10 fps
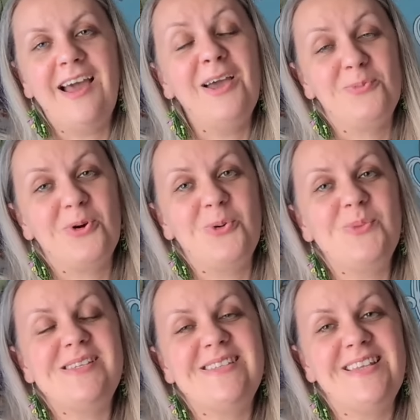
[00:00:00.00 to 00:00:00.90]
I
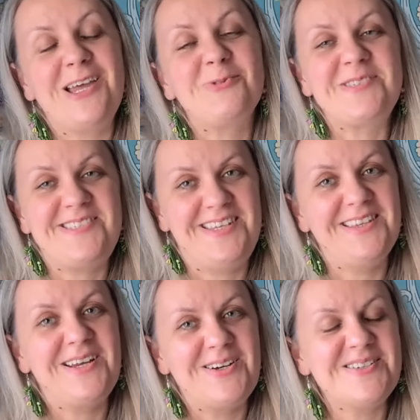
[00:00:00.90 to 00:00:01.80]
promised that I will send
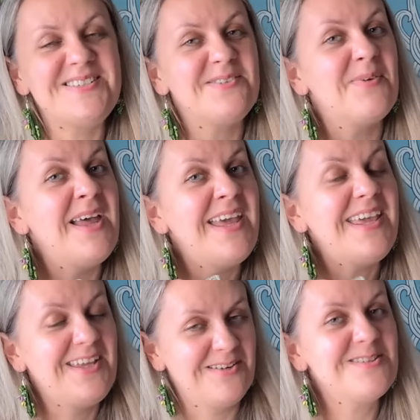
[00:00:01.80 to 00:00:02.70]
her some
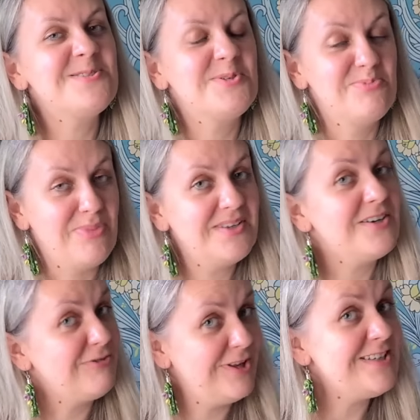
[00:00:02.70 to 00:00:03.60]
earrings with
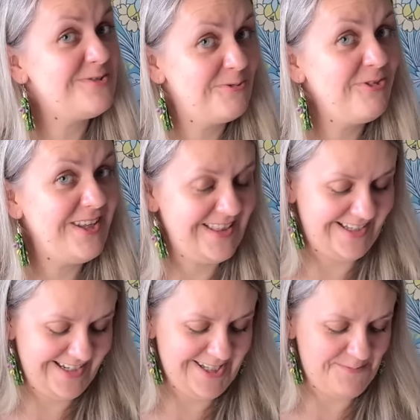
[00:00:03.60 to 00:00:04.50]
butterflies from
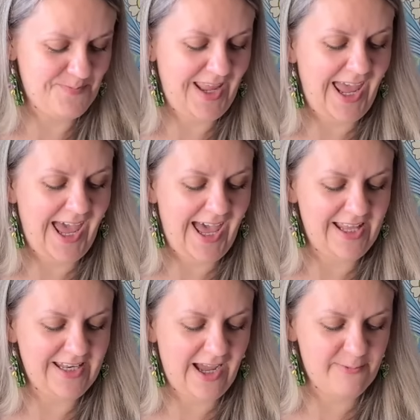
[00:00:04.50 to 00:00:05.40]
Finland.
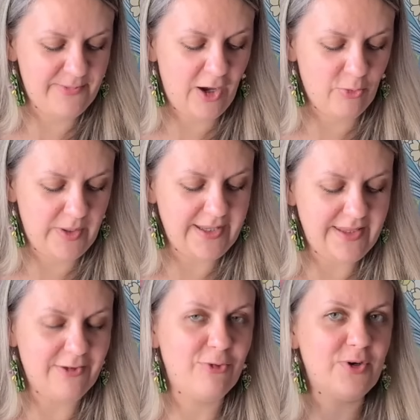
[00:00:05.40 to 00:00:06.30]
And I'm now
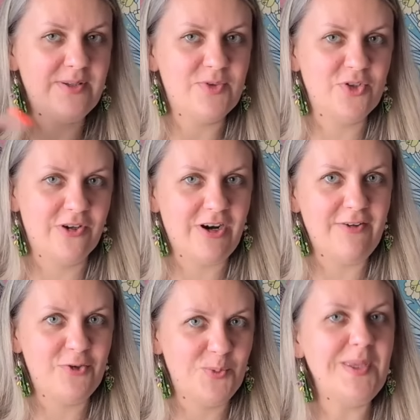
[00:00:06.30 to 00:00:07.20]
waiting for them to
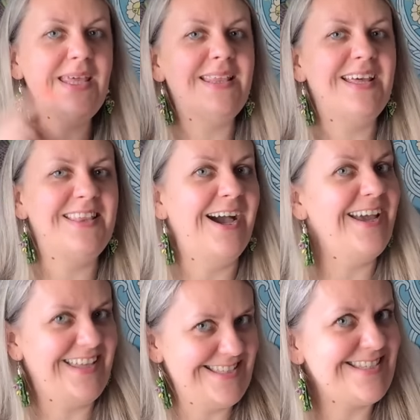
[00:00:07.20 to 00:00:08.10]
arrive to me that I
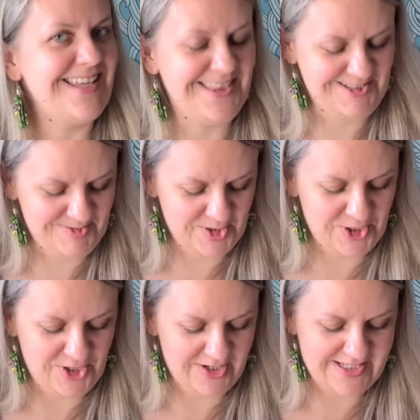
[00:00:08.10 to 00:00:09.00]
can send them to
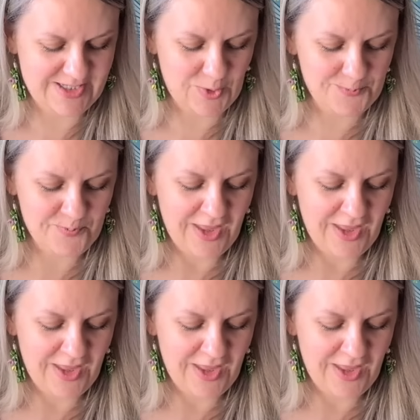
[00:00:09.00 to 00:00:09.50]
her. So